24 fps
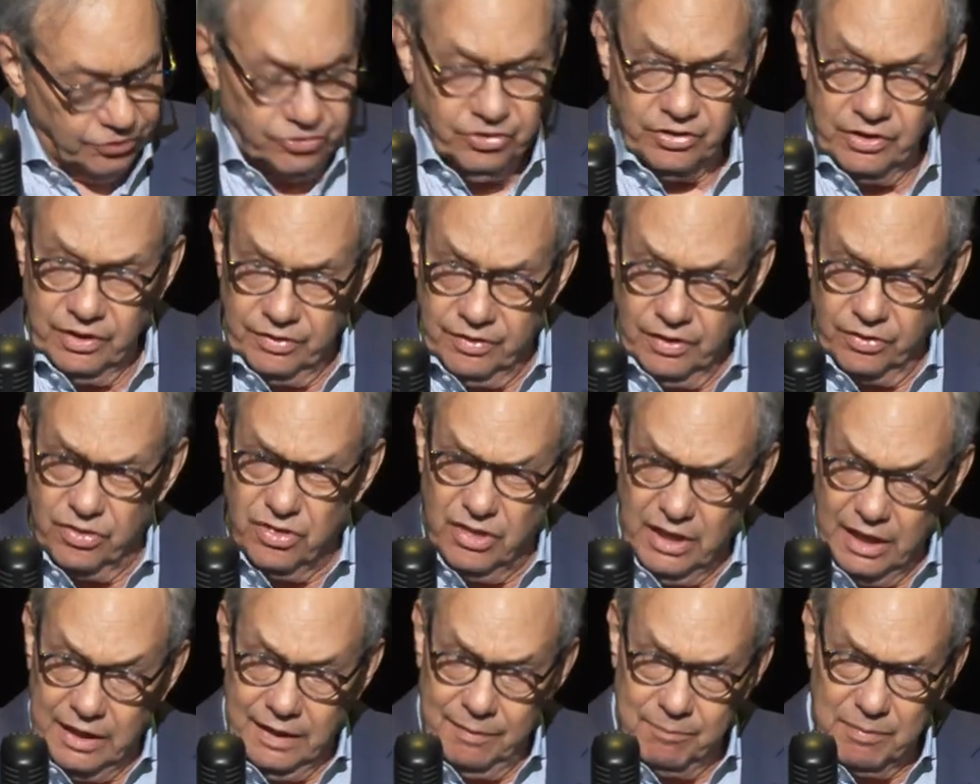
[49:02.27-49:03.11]
see the
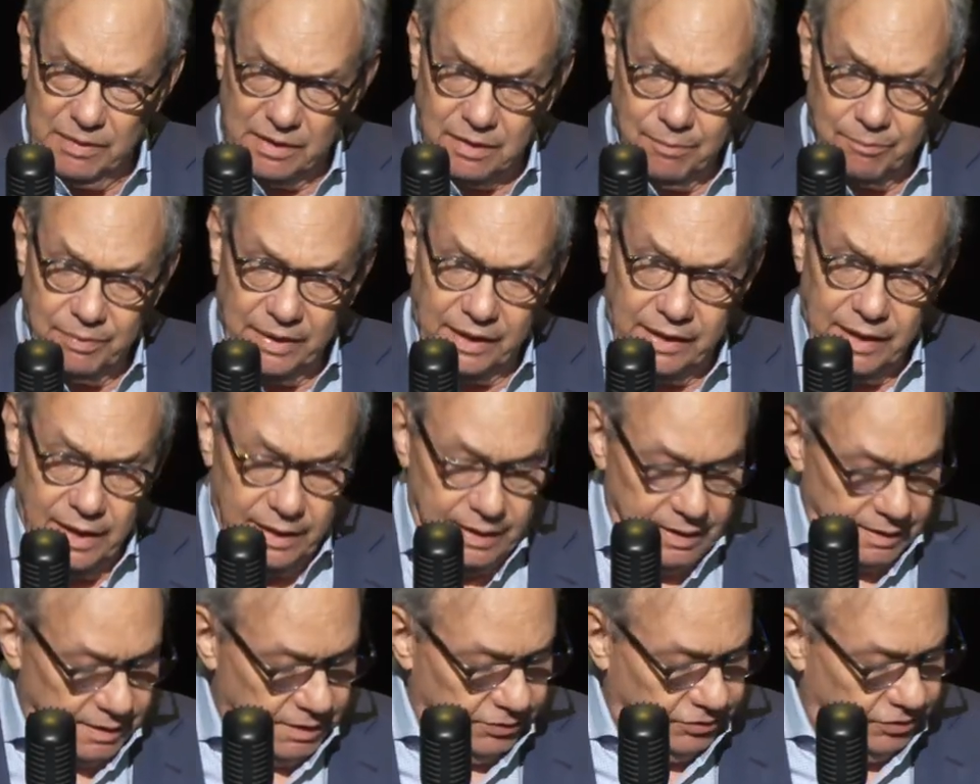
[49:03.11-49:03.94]
theme at the
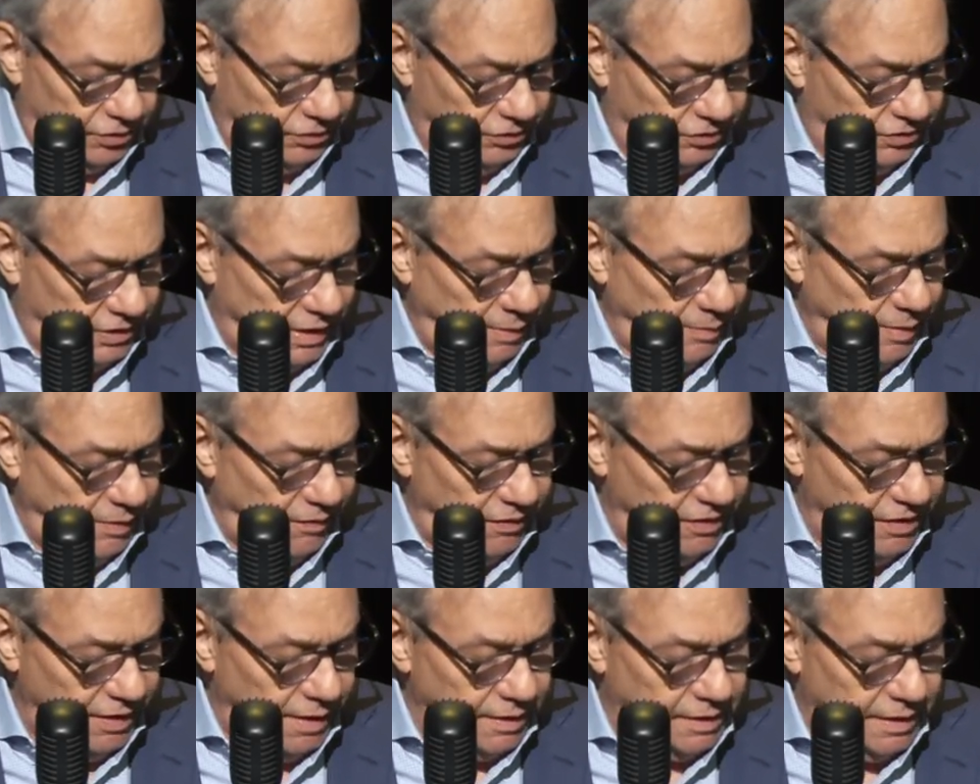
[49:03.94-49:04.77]
beginning. This is
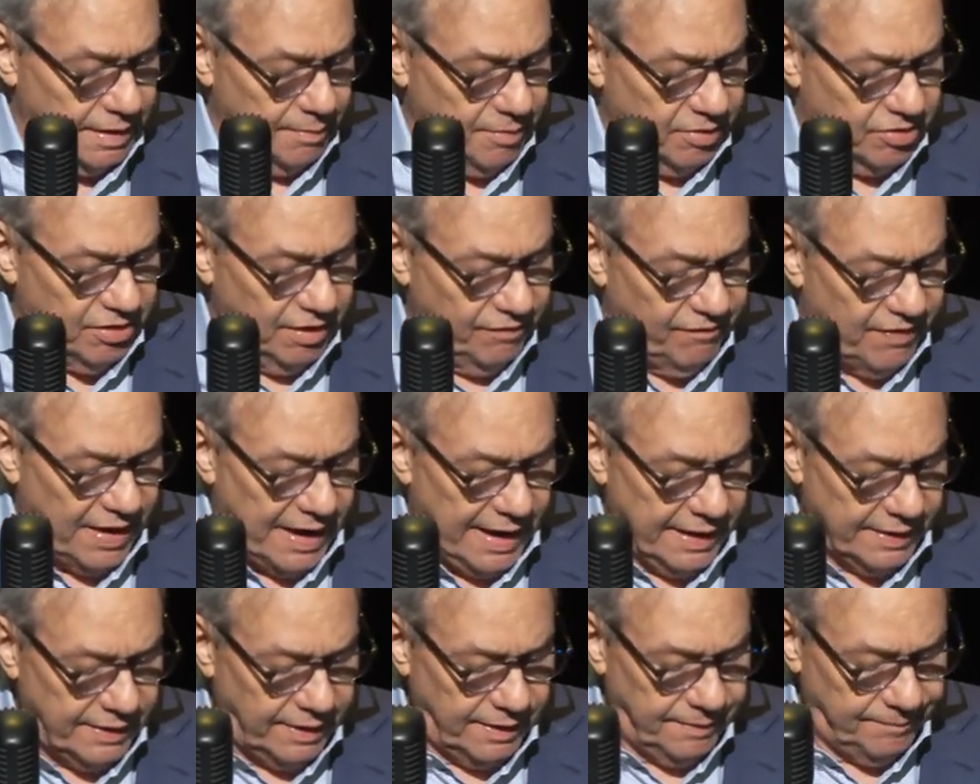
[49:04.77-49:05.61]
Timothy
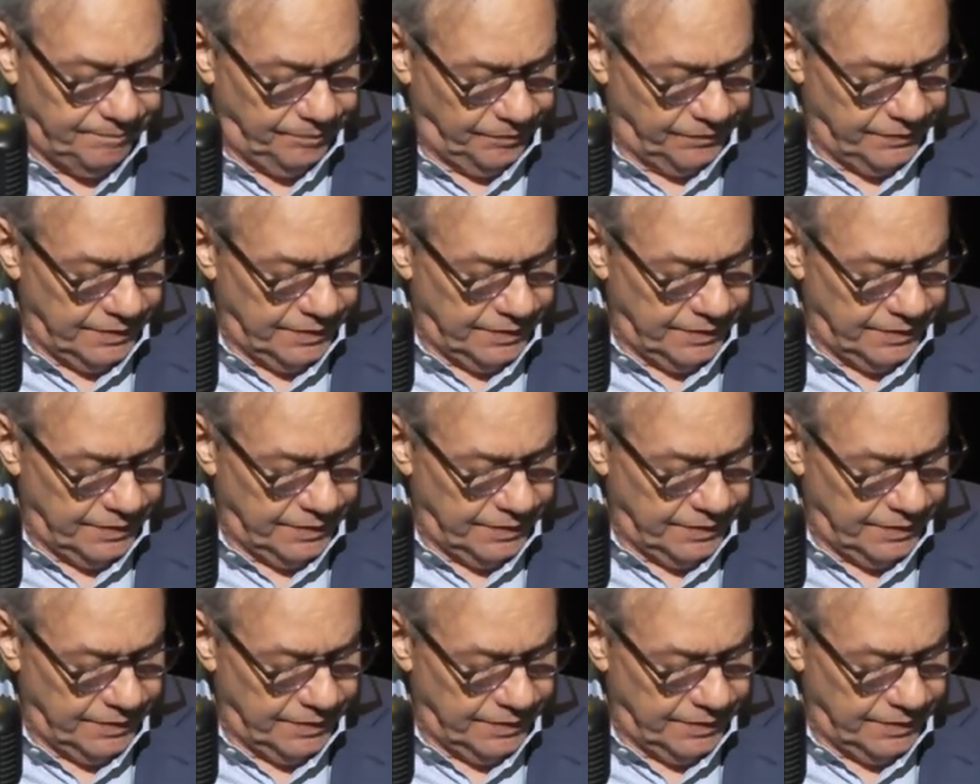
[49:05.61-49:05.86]
Botta.